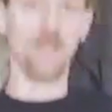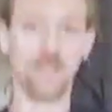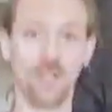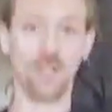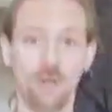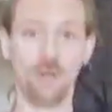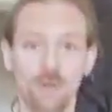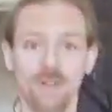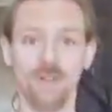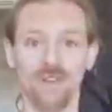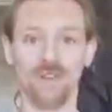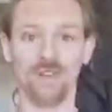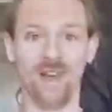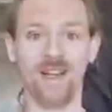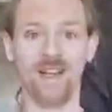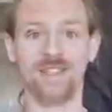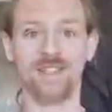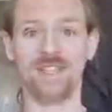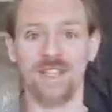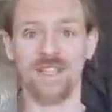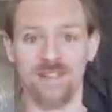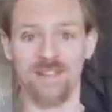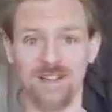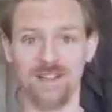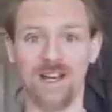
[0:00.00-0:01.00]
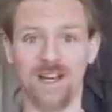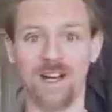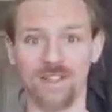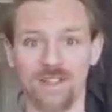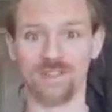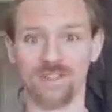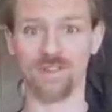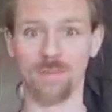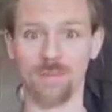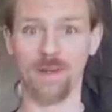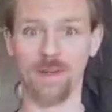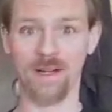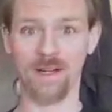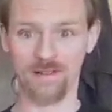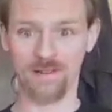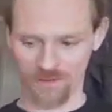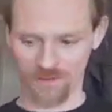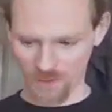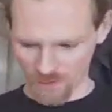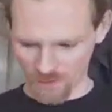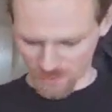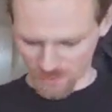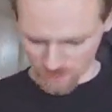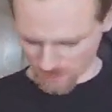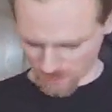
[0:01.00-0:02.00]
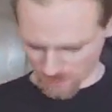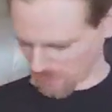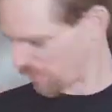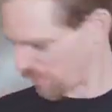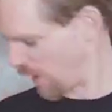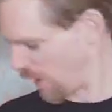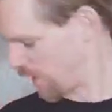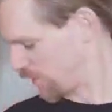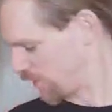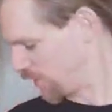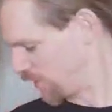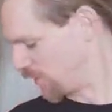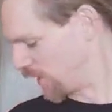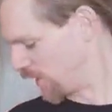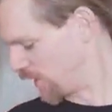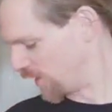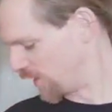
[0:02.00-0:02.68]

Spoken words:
shoulders, actually, the large is about right, but the rest of it